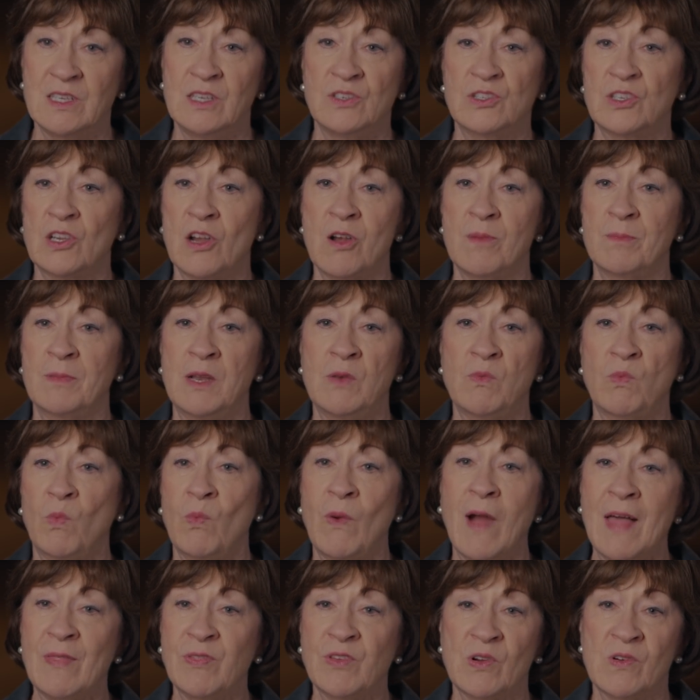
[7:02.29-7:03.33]
determine
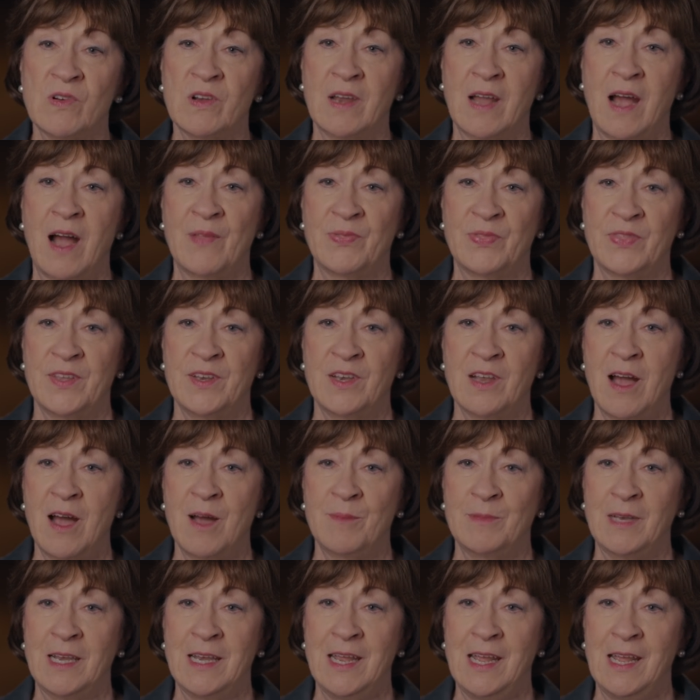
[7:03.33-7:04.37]
whether or not the
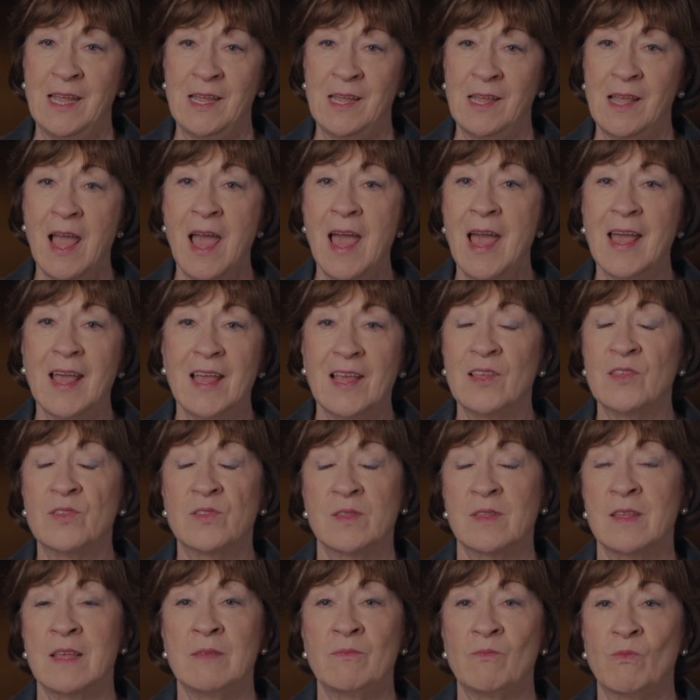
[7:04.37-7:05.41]
nominee
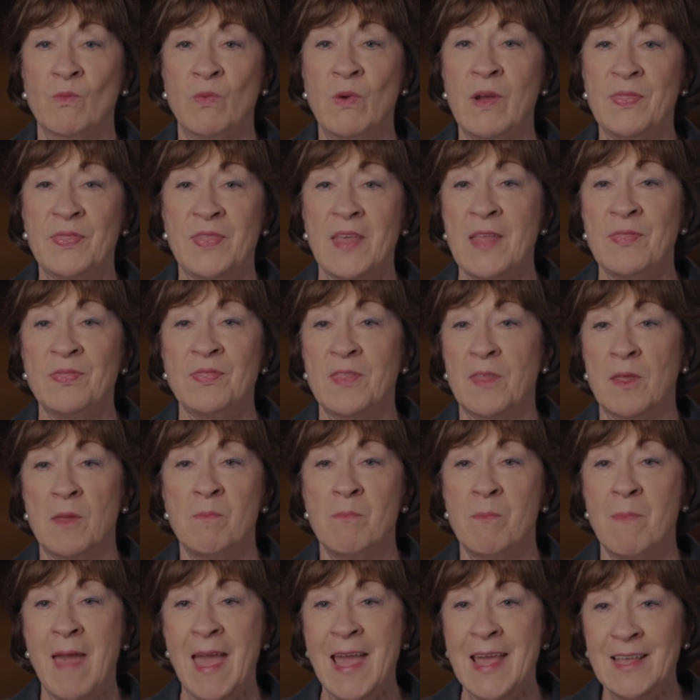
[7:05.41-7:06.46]
is within the
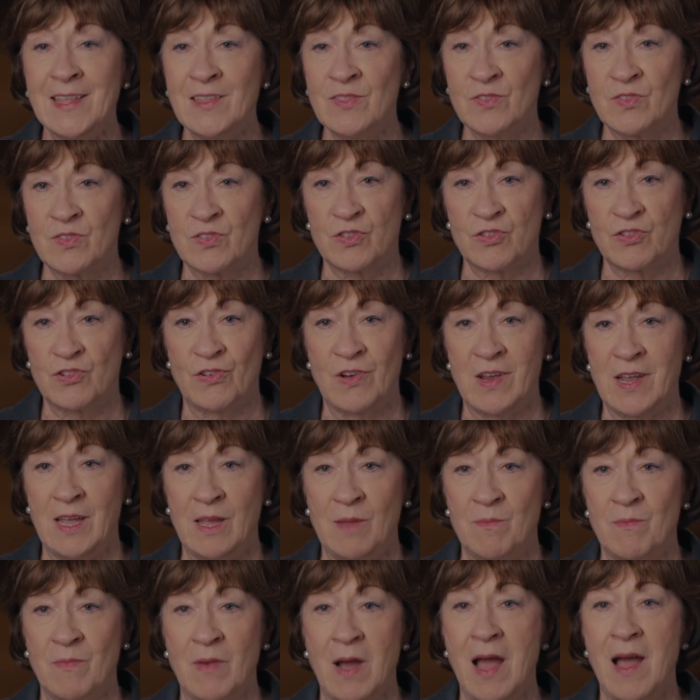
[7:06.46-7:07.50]

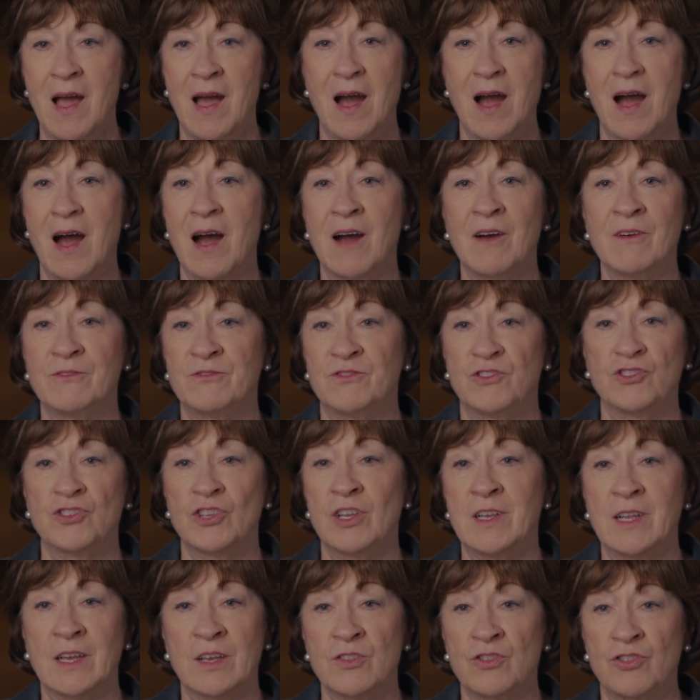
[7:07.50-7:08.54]
mainstream of
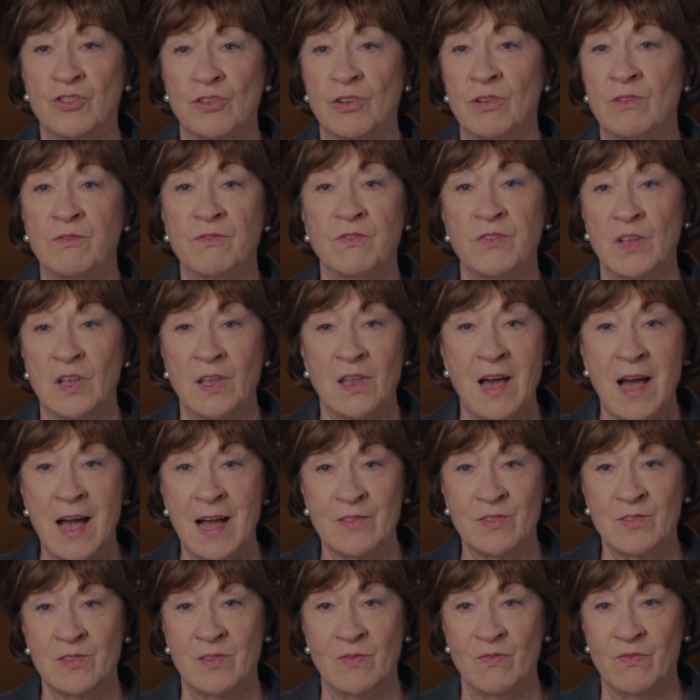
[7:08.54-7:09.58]
judicial
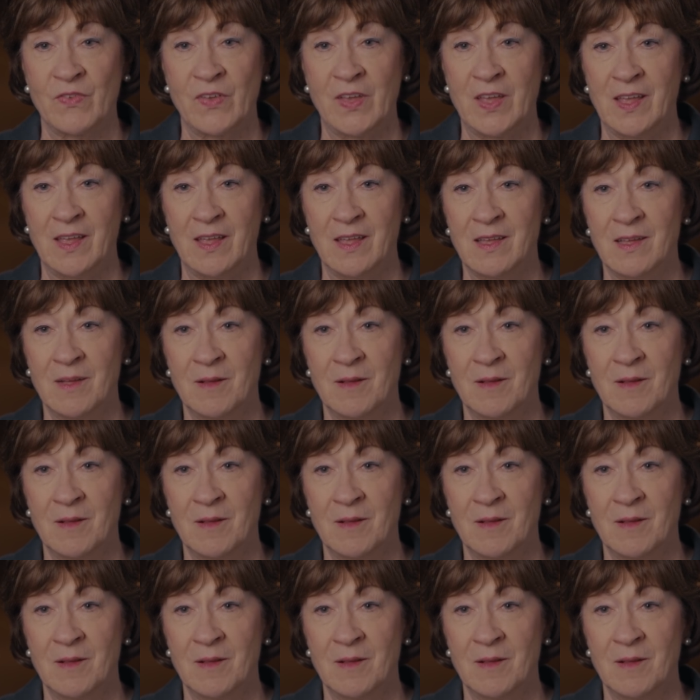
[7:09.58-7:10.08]
philosophy.